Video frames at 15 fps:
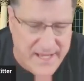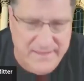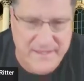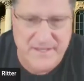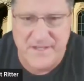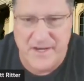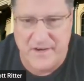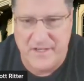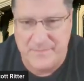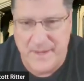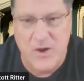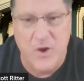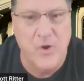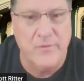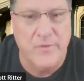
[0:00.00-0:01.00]
in these areas
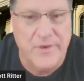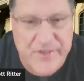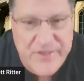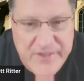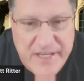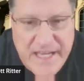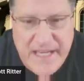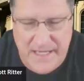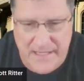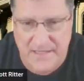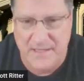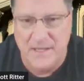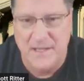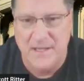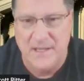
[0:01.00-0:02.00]
by
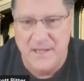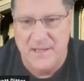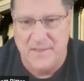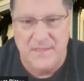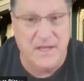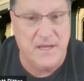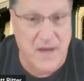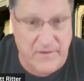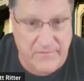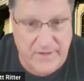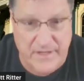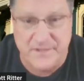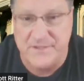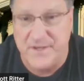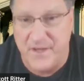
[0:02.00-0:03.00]
overseeing the
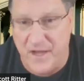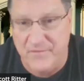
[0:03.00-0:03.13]
governance